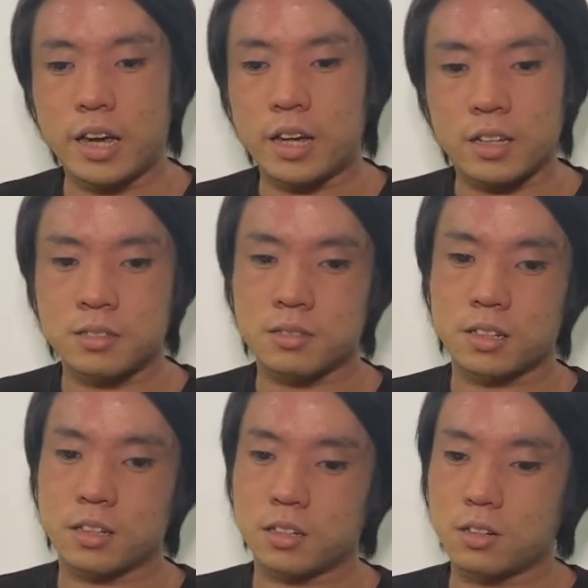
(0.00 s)
and
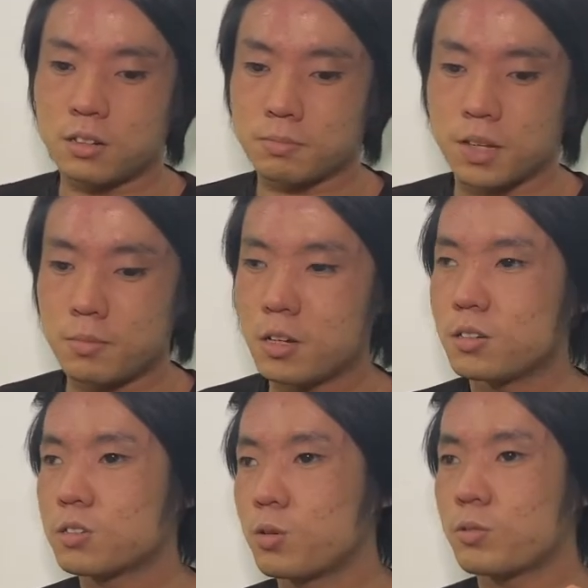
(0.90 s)
uh, you know, I'm not
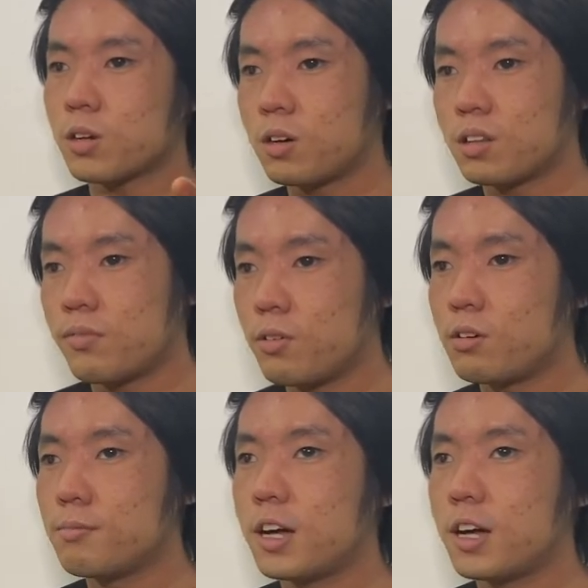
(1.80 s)
going to screen record the phone,